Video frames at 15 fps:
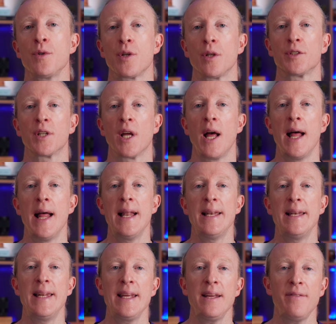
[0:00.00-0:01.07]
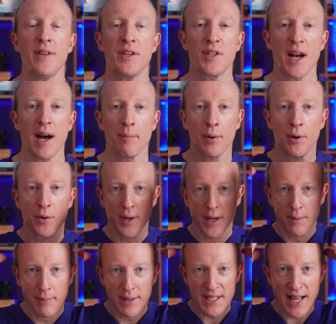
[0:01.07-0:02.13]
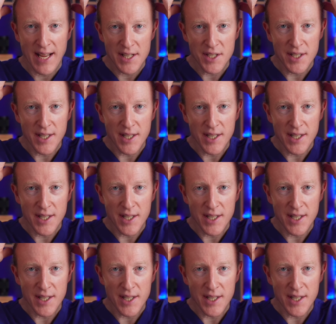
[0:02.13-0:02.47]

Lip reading: results, leave the shampoo in, massage